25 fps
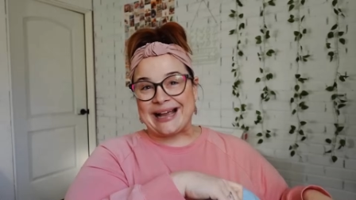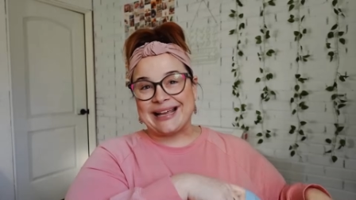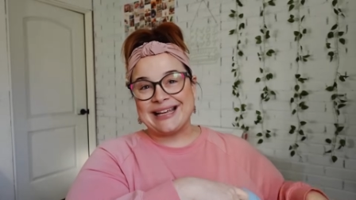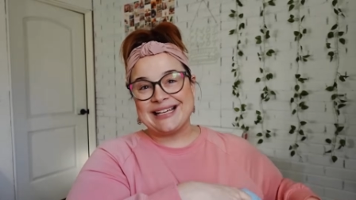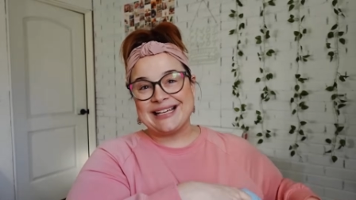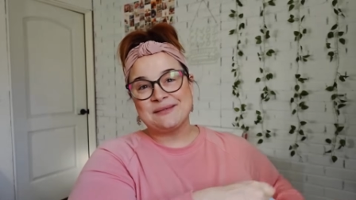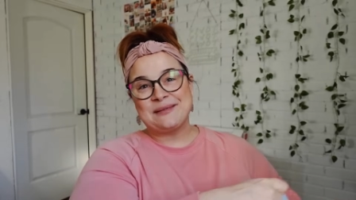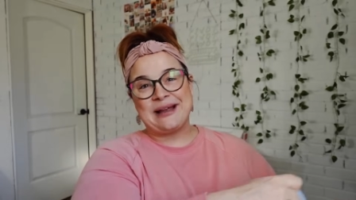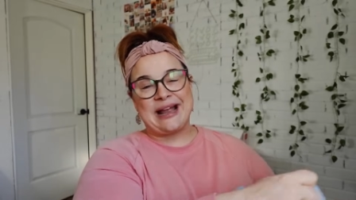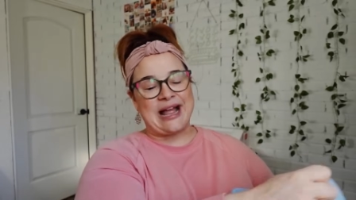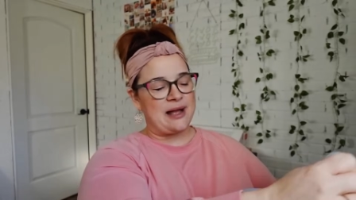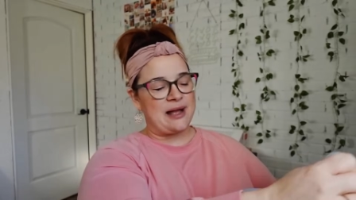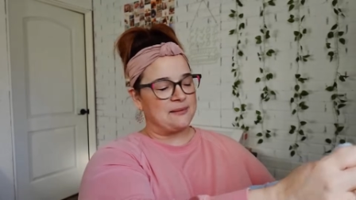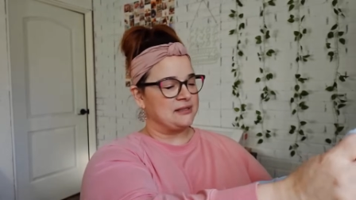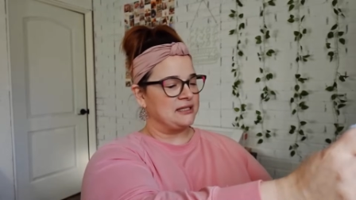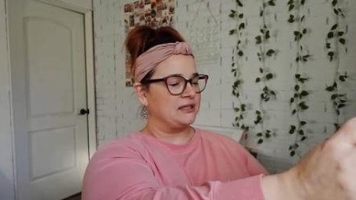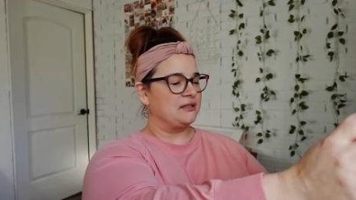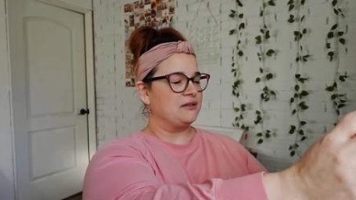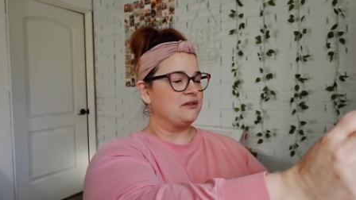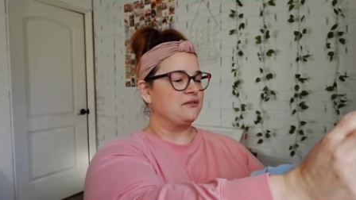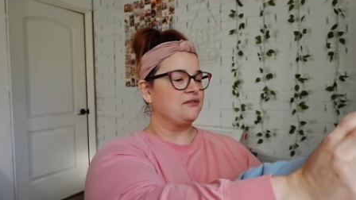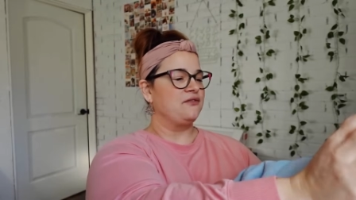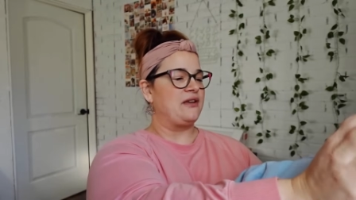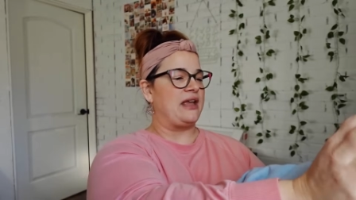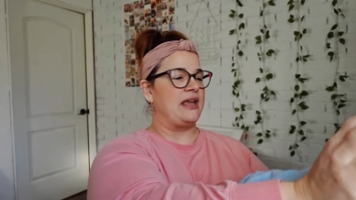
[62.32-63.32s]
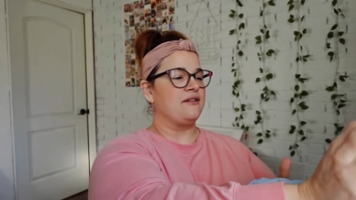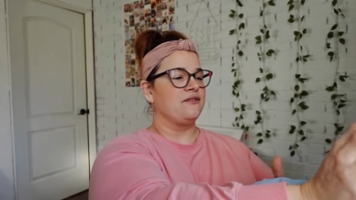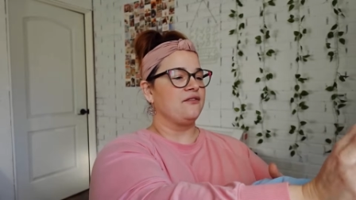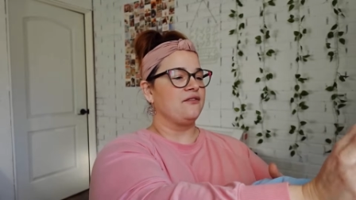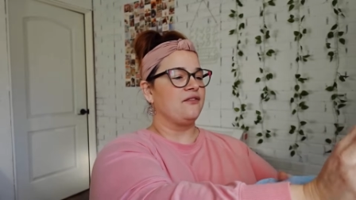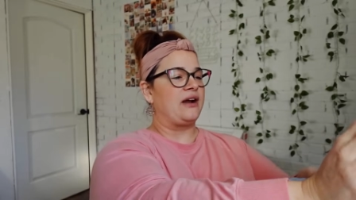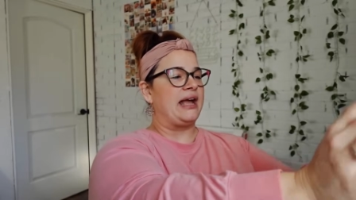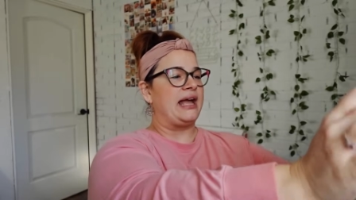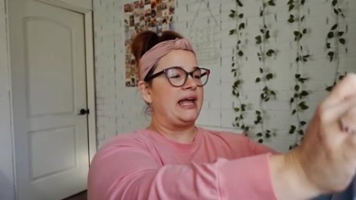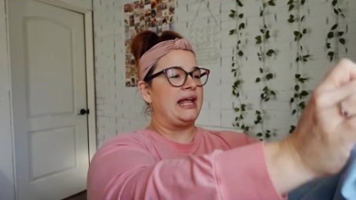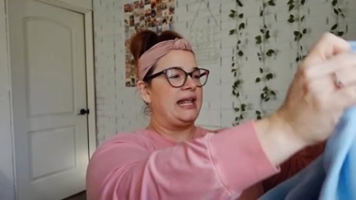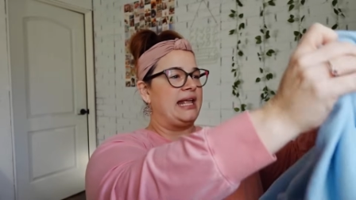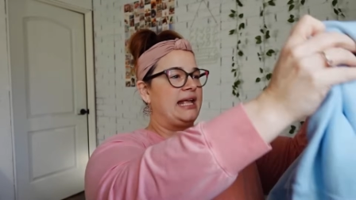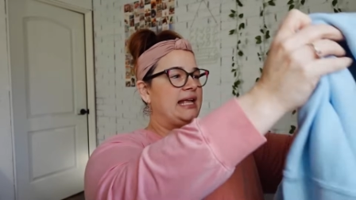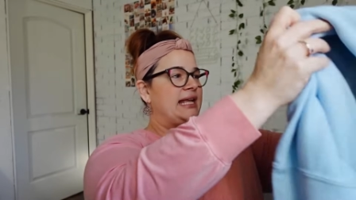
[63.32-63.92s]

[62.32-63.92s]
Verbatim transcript: The back is my absolute favorite.